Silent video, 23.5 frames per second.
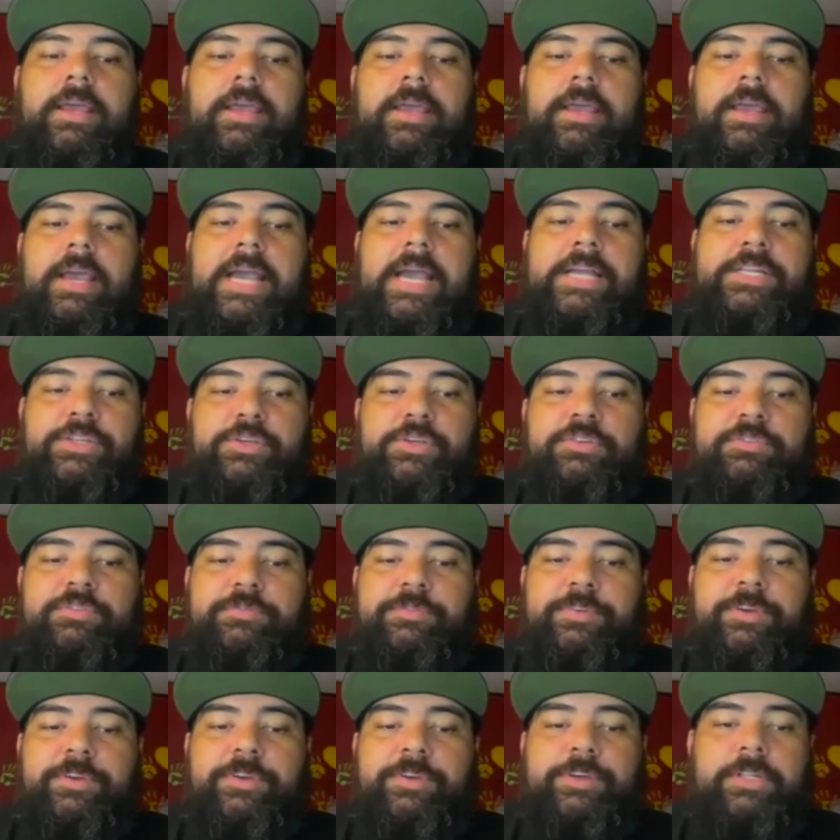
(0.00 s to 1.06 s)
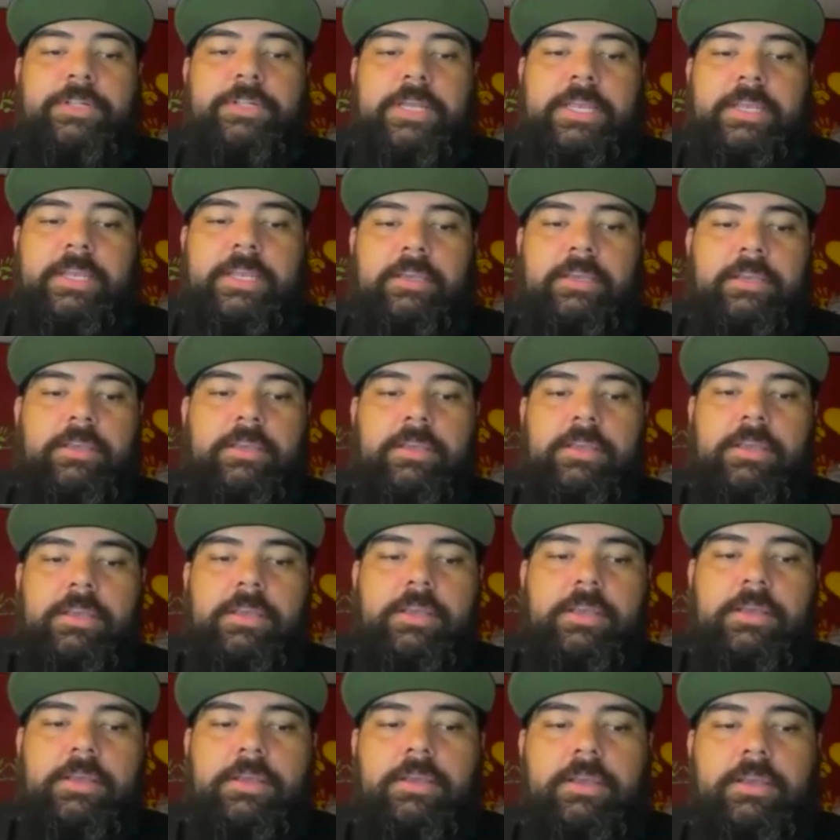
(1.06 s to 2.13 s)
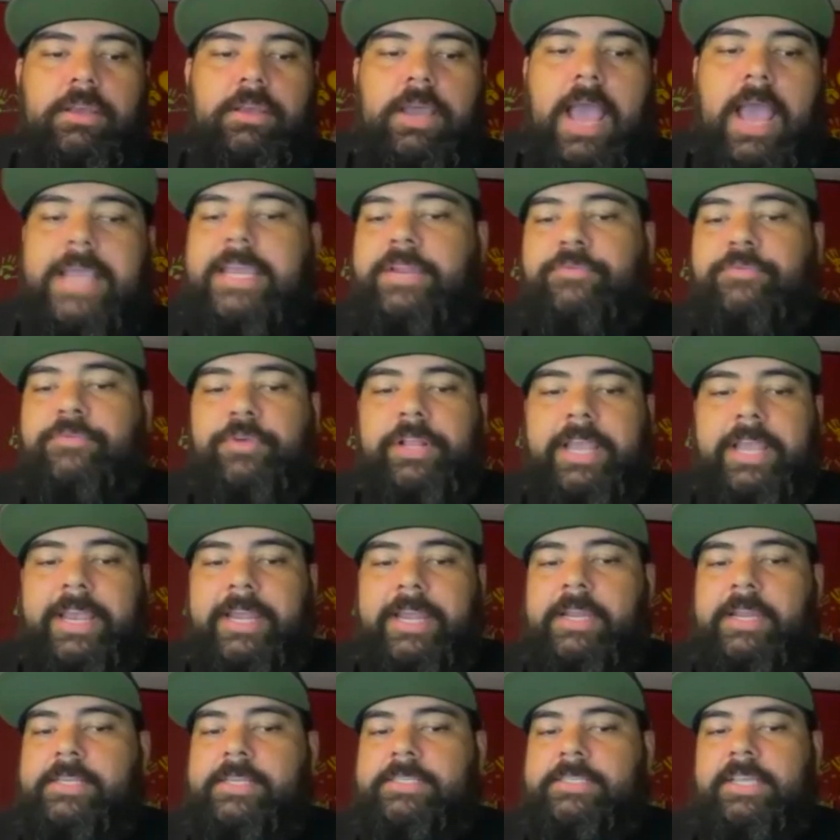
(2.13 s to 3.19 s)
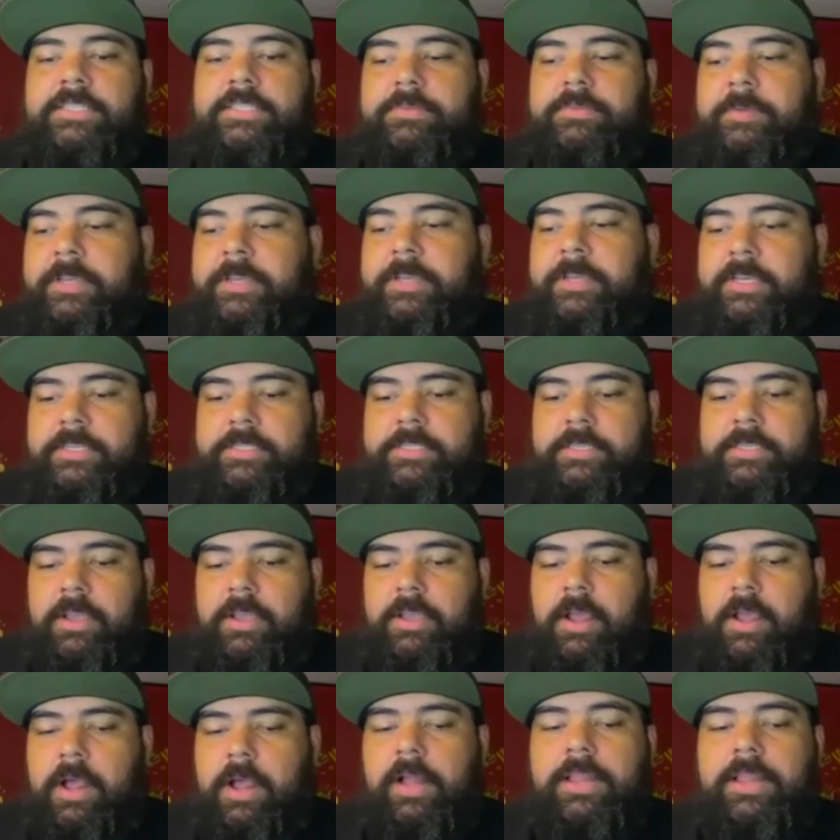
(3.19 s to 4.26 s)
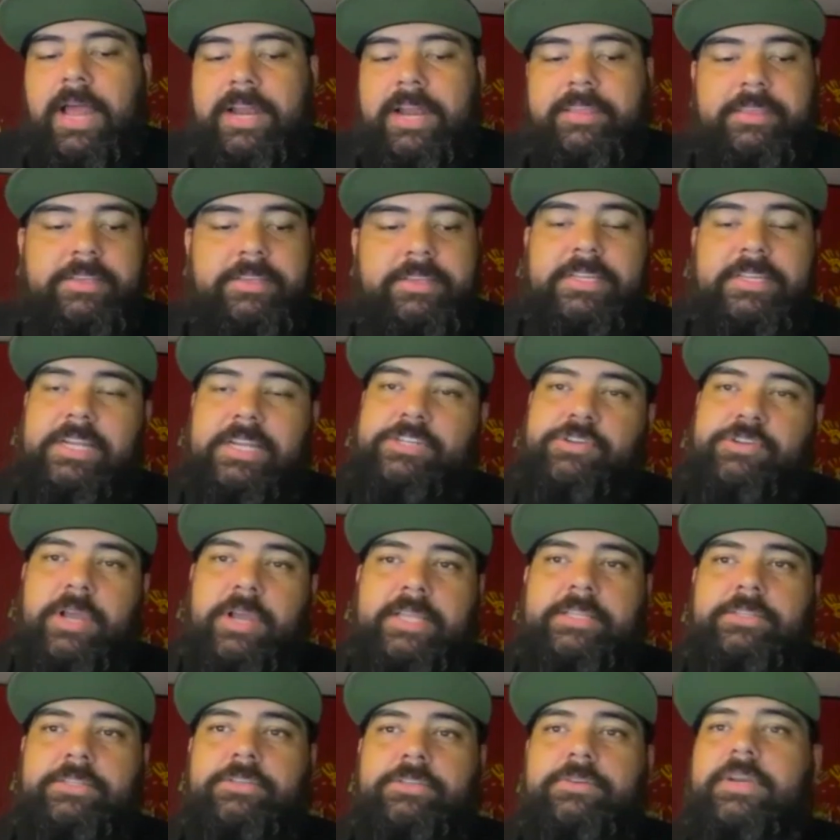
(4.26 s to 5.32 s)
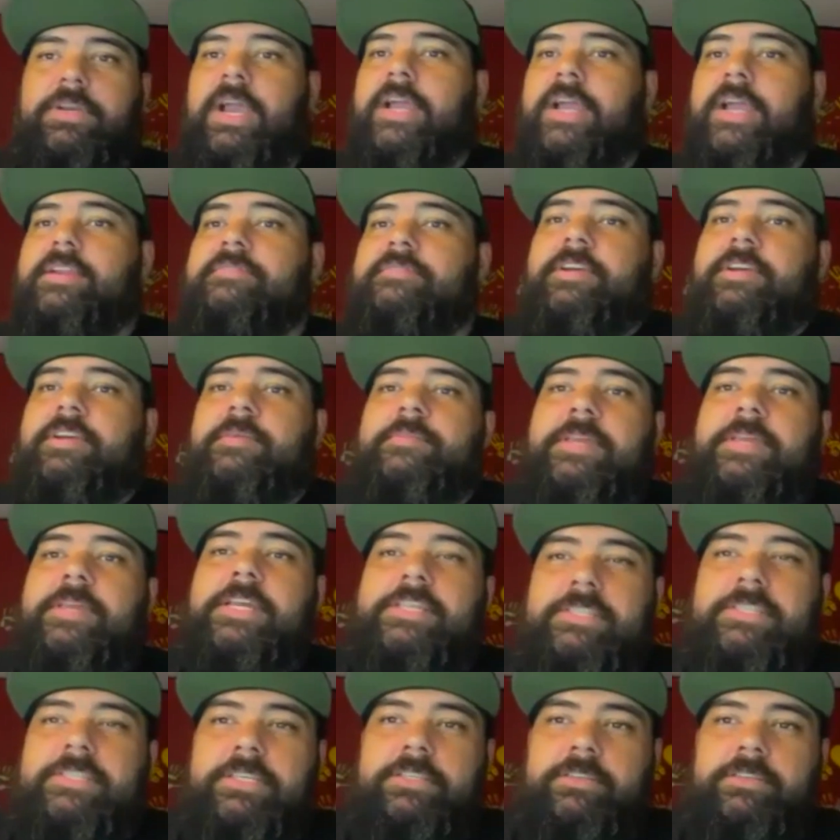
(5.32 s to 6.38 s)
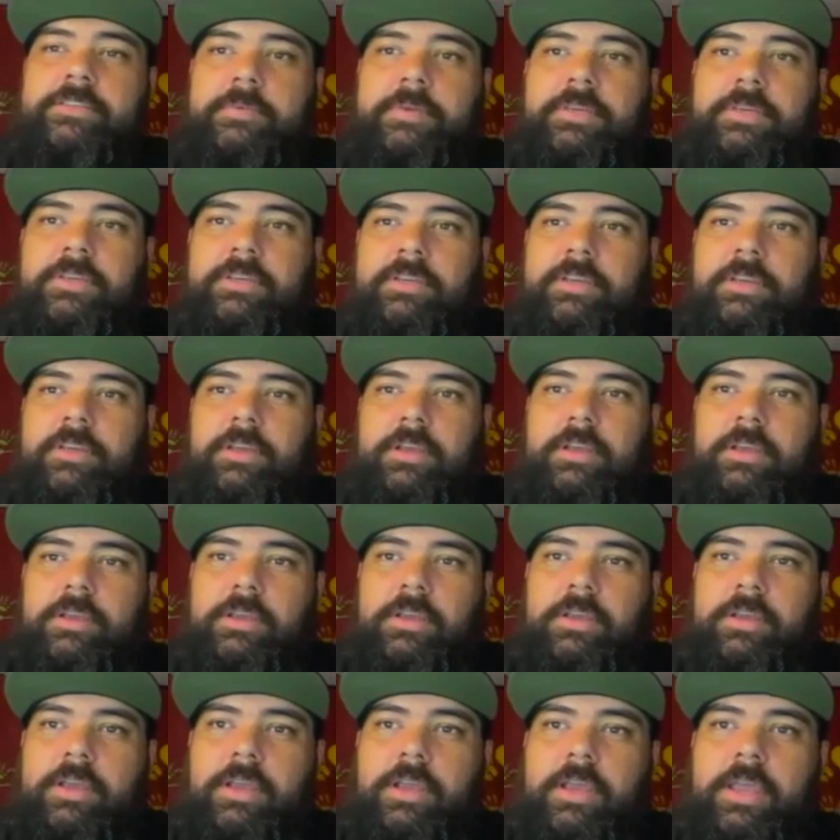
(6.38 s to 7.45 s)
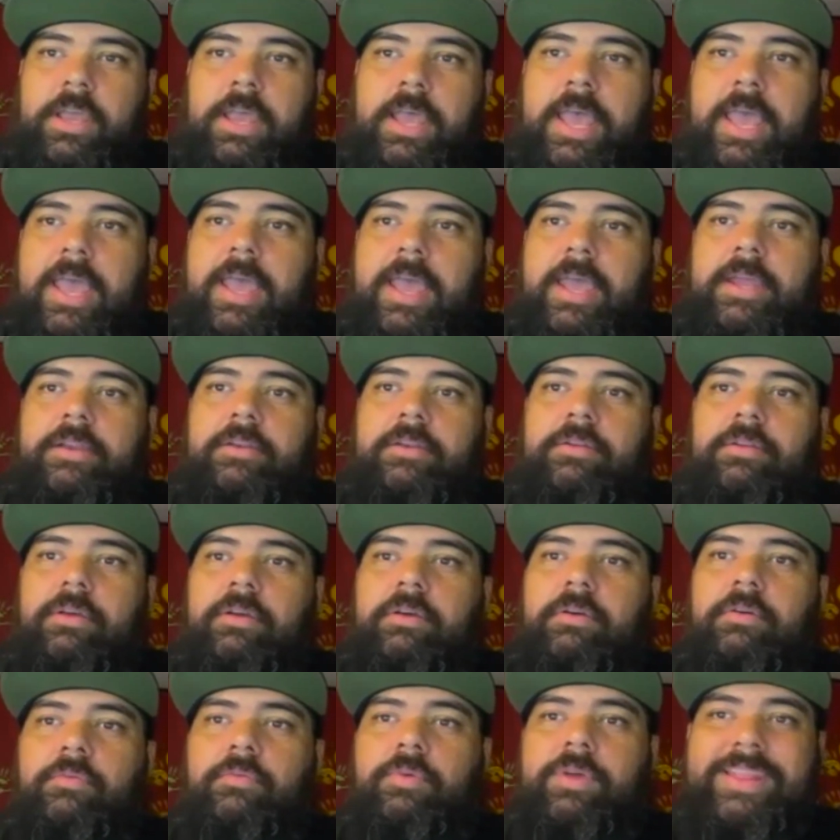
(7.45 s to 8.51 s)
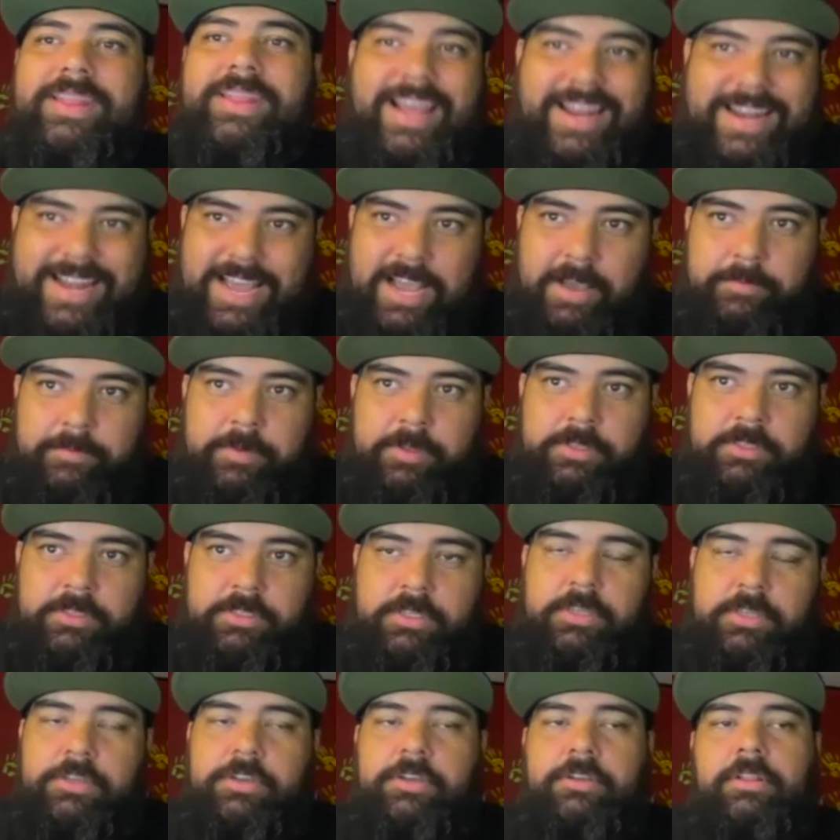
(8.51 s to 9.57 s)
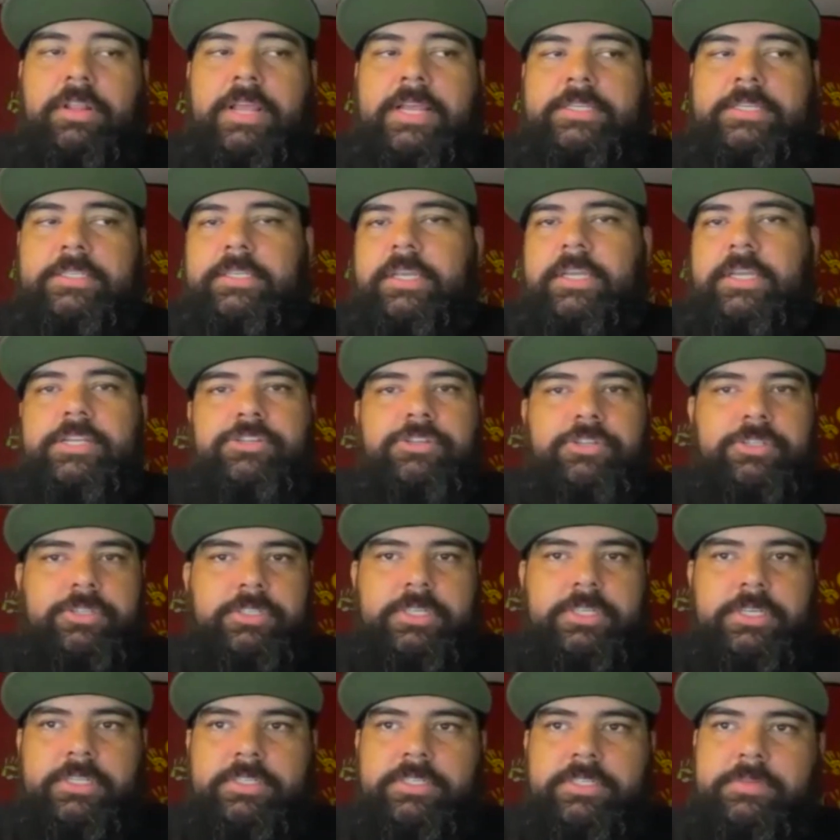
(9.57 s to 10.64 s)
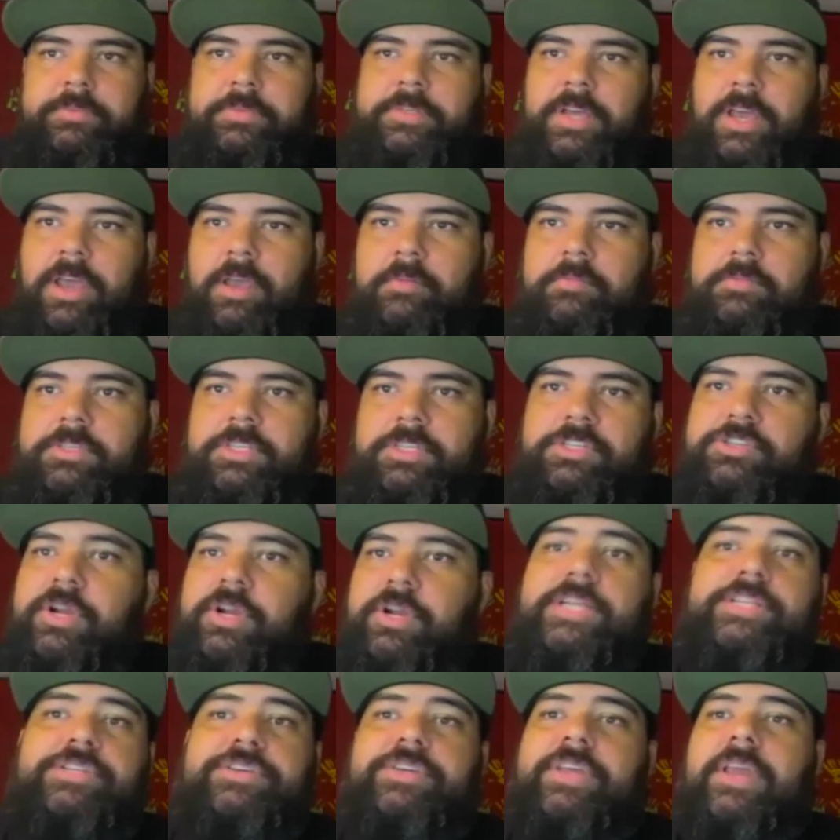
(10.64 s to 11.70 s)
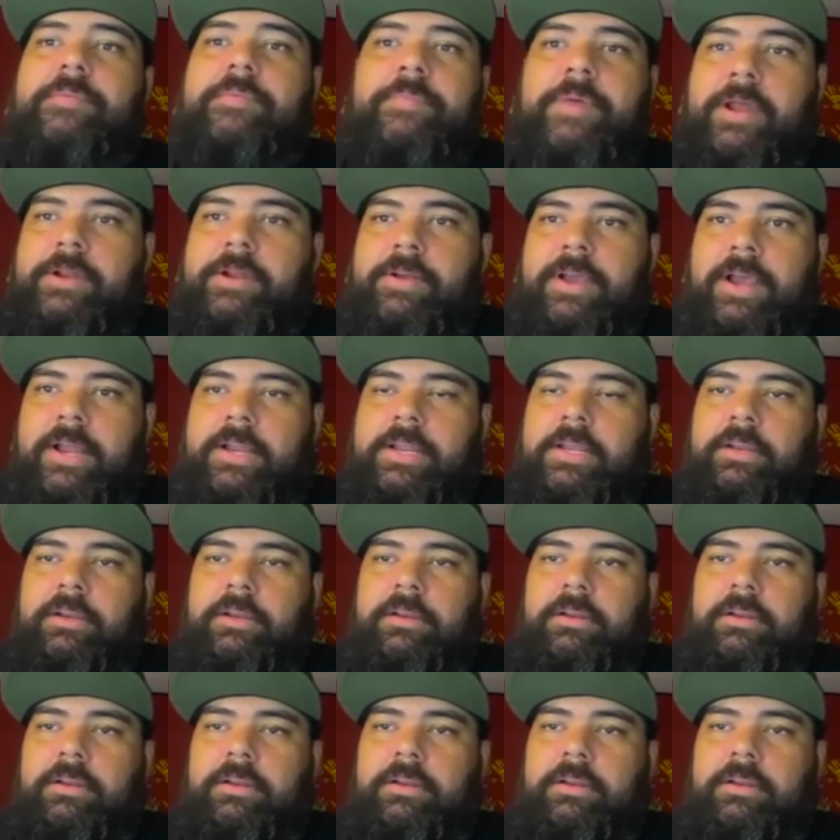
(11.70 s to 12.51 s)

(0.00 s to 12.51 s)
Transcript: I do feel like I can relate in a sense, because a lot of things that I try to do kind of come easy to me. And when that happens, you're less interested sometimes in trying to get better at it.